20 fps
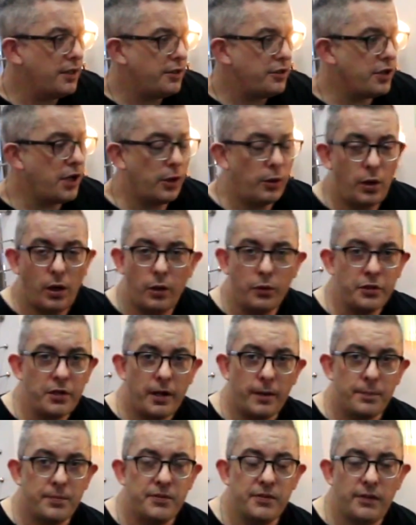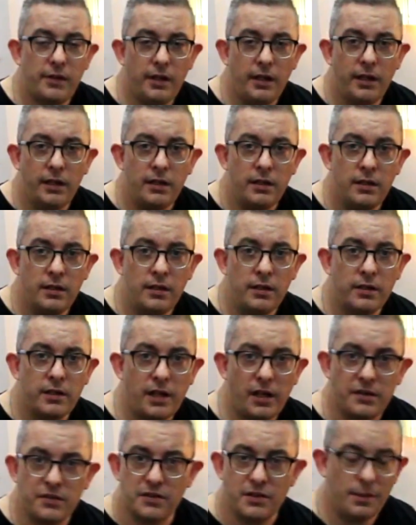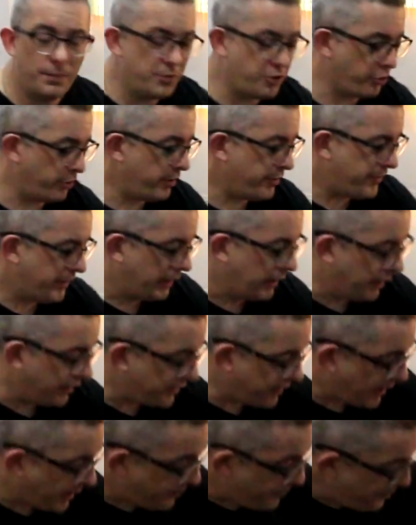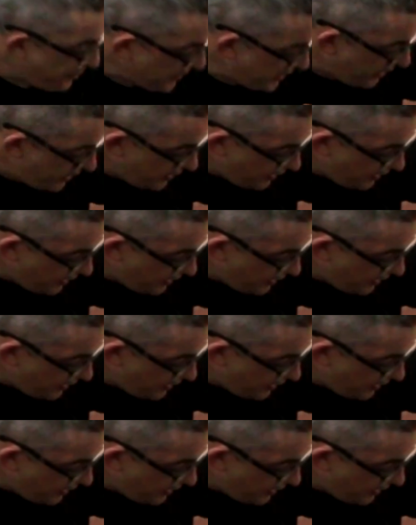No hold-ups in customs or anything like that.